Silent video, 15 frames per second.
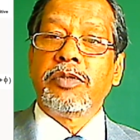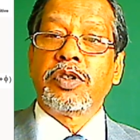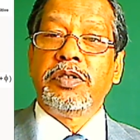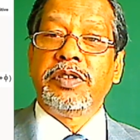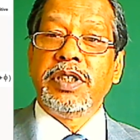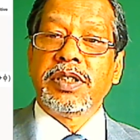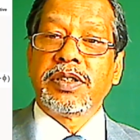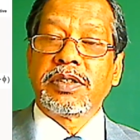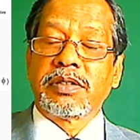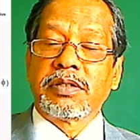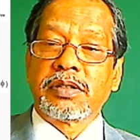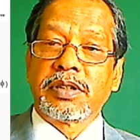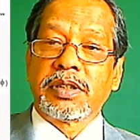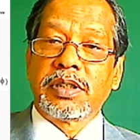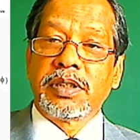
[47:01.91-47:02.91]
So this
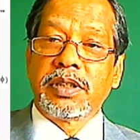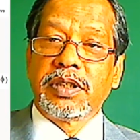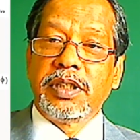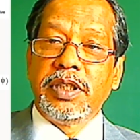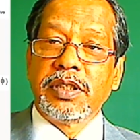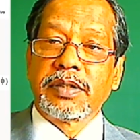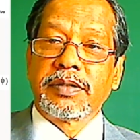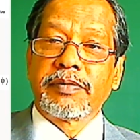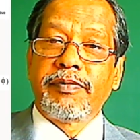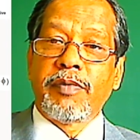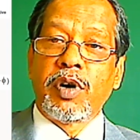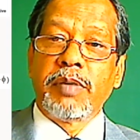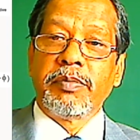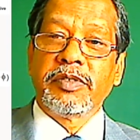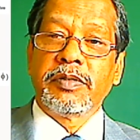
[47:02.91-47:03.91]

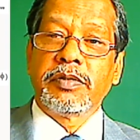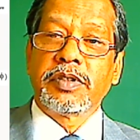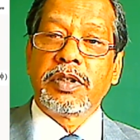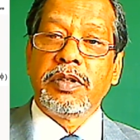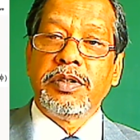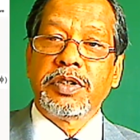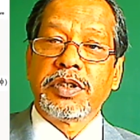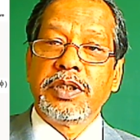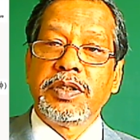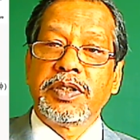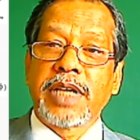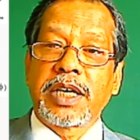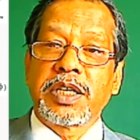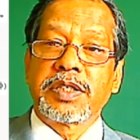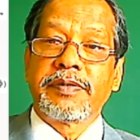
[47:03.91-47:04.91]
form of solution
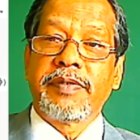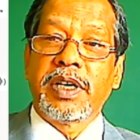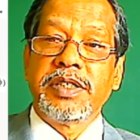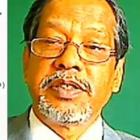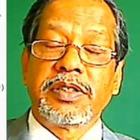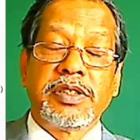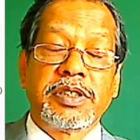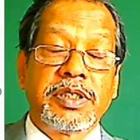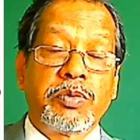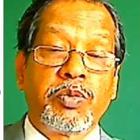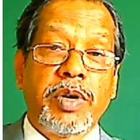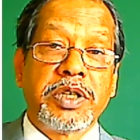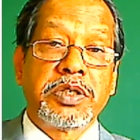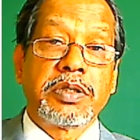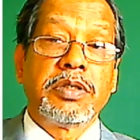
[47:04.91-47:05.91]
satisfies this
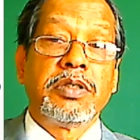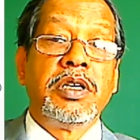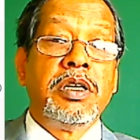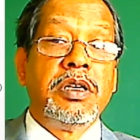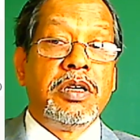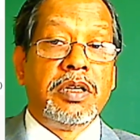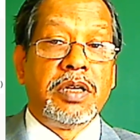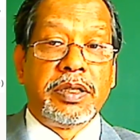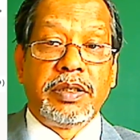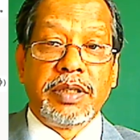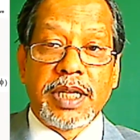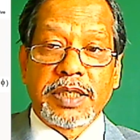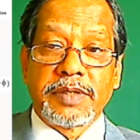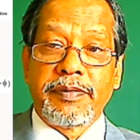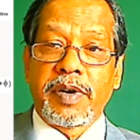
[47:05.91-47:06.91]
equation.
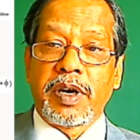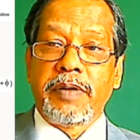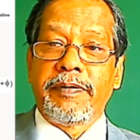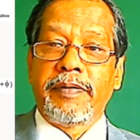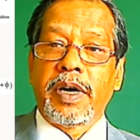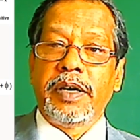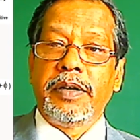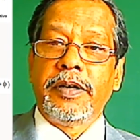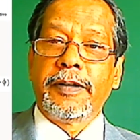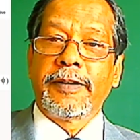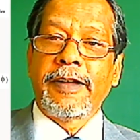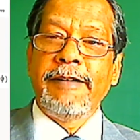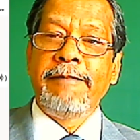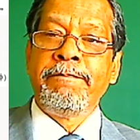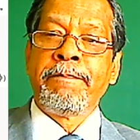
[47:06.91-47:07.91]
That's verified.
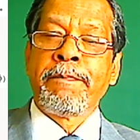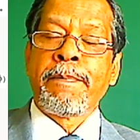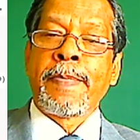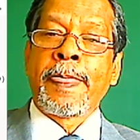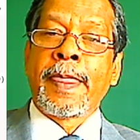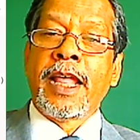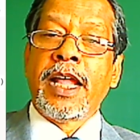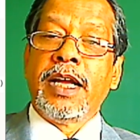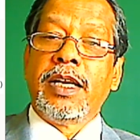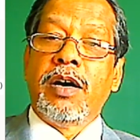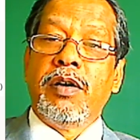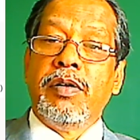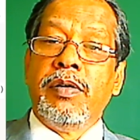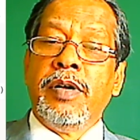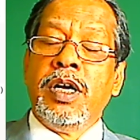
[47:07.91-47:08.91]
Okay,
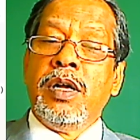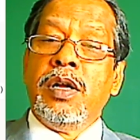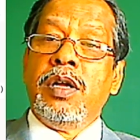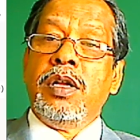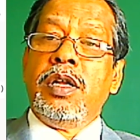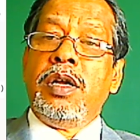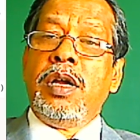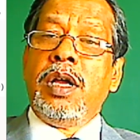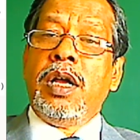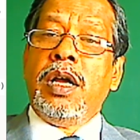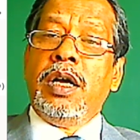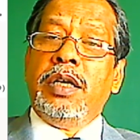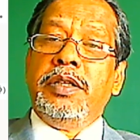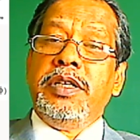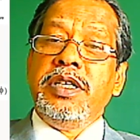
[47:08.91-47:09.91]
now
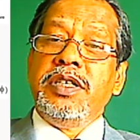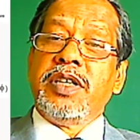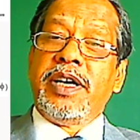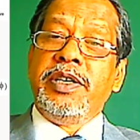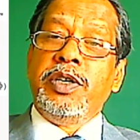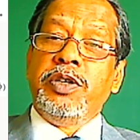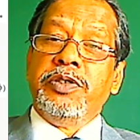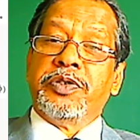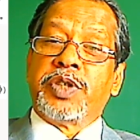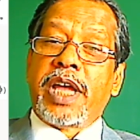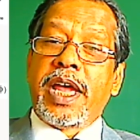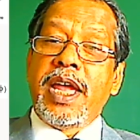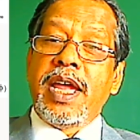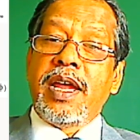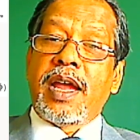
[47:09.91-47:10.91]
these are knowns
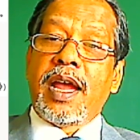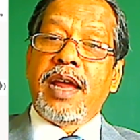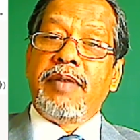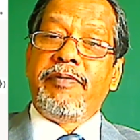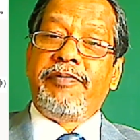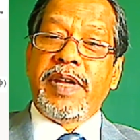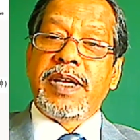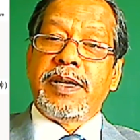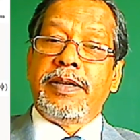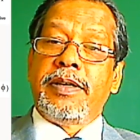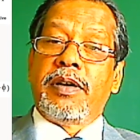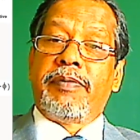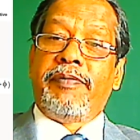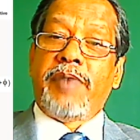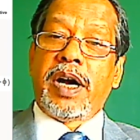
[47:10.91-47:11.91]
a and
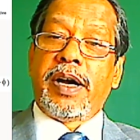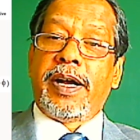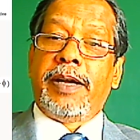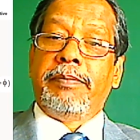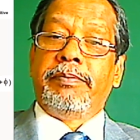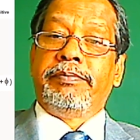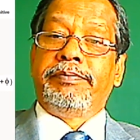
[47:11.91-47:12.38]
phi or phi.